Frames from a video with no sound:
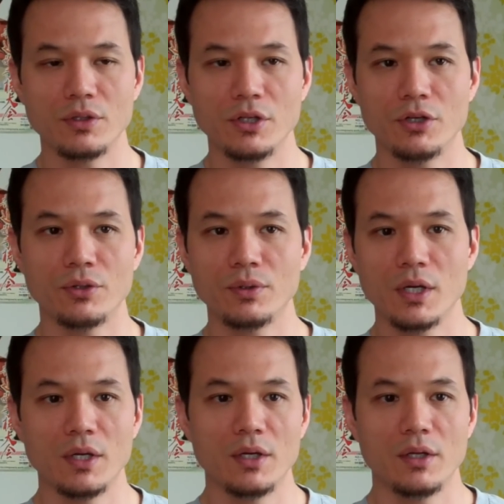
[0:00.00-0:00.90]
you know,
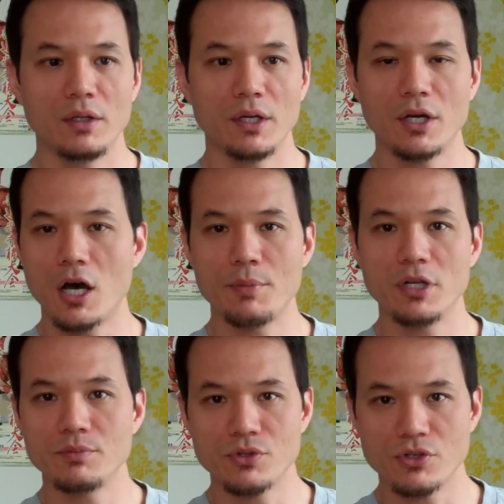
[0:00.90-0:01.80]
like
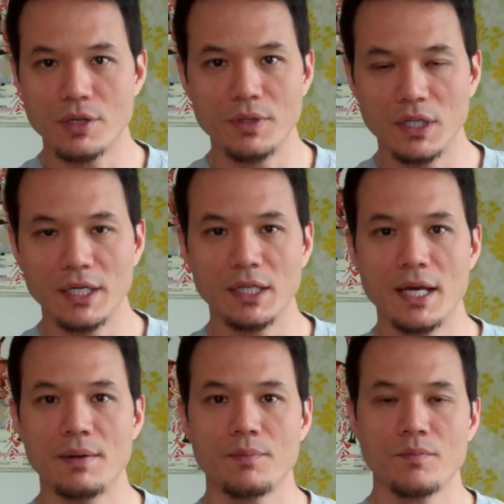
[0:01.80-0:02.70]
homonyms or something like
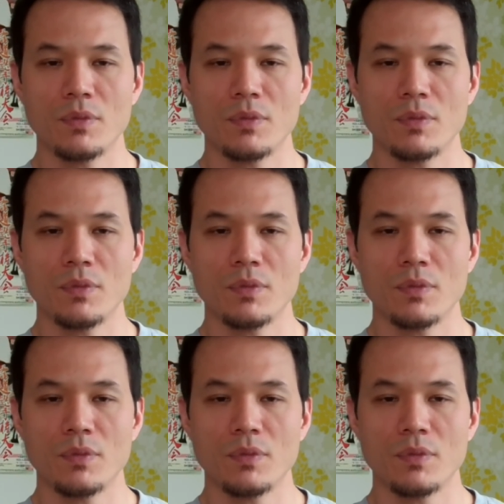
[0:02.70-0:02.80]
that.